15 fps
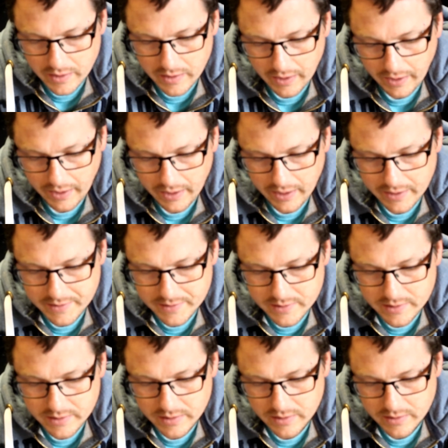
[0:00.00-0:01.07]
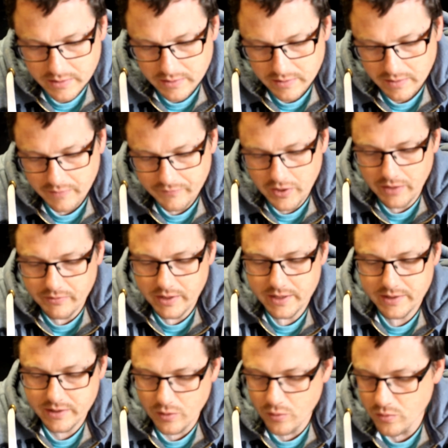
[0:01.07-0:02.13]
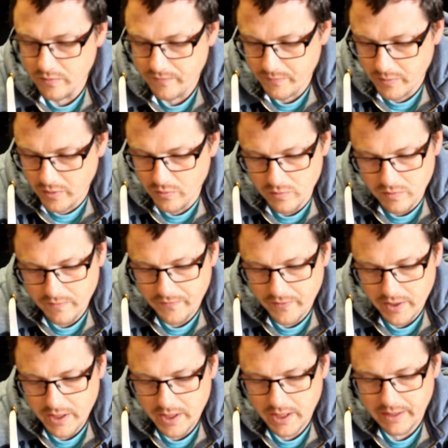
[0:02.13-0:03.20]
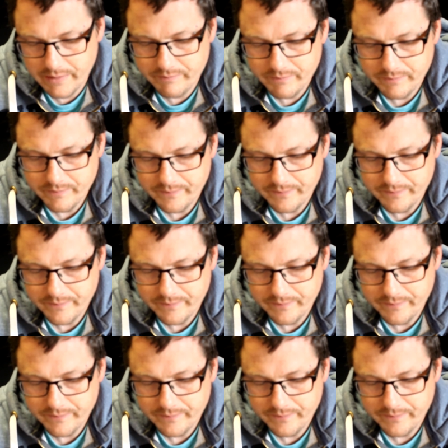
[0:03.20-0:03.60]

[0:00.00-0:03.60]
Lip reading: and I've noticed all of the